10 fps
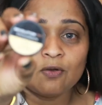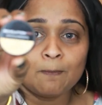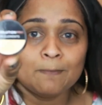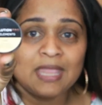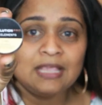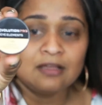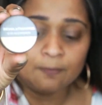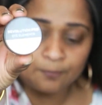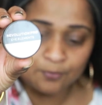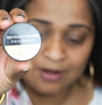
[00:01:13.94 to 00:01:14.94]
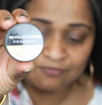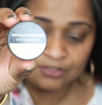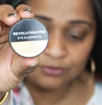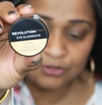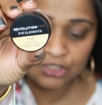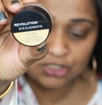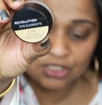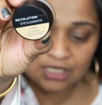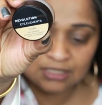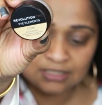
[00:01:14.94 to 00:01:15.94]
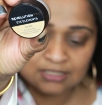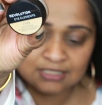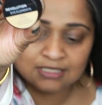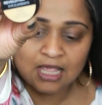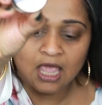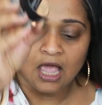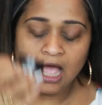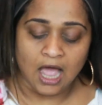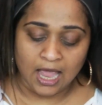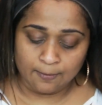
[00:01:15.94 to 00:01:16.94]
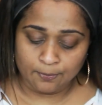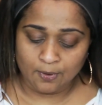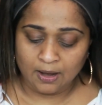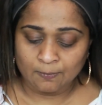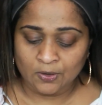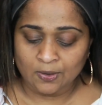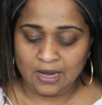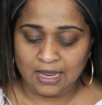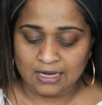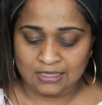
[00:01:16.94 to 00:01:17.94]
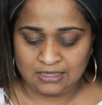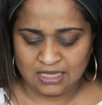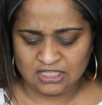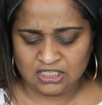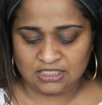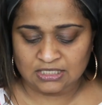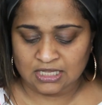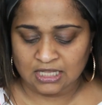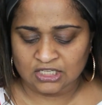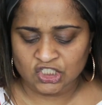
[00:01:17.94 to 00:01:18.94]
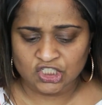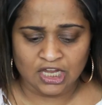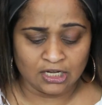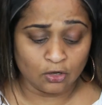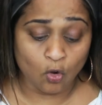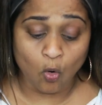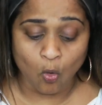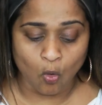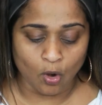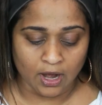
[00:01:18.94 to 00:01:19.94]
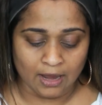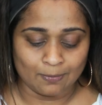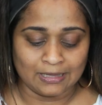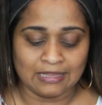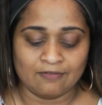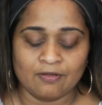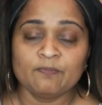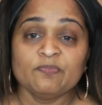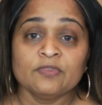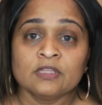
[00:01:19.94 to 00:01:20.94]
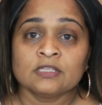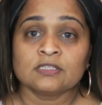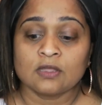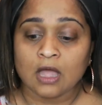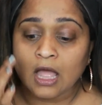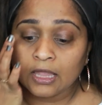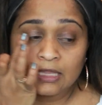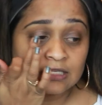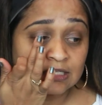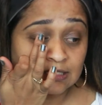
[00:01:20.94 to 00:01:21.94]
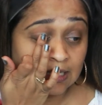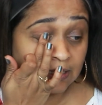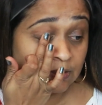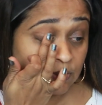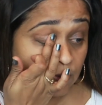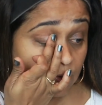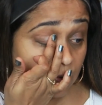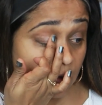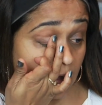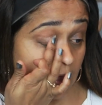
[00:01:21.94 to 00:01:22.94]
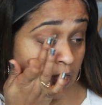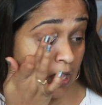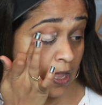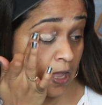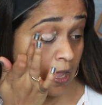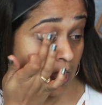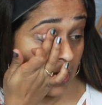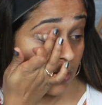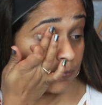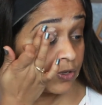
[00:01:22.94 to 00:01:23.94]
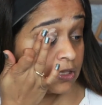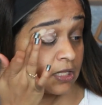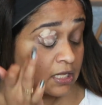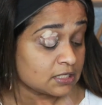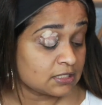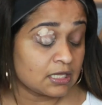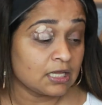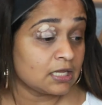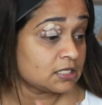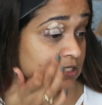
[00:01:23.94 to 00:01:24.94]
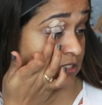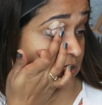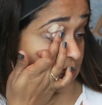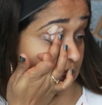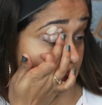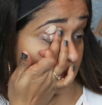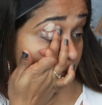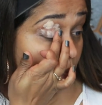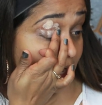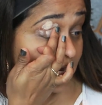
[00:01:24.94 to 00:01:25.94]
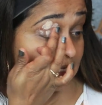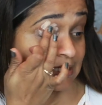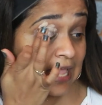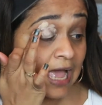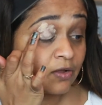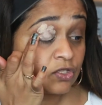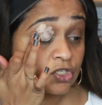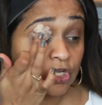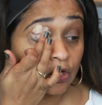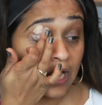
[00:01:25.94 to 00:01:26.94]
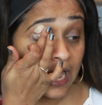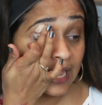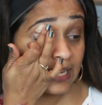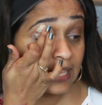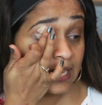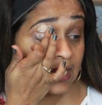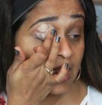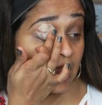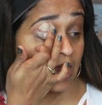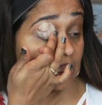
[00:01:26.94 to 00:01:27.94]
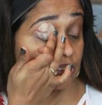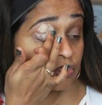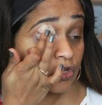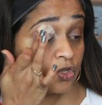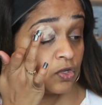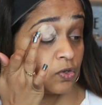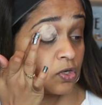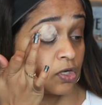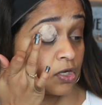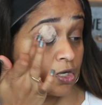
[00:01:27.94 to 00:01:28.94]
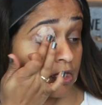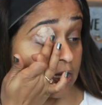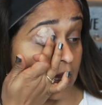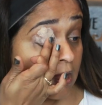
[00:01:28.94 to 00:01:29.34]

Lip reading: Makeup Revolution's eye primer, and it's in the shade Core, I believe. So I just like to put this. It's whitens out your eyelid, so you could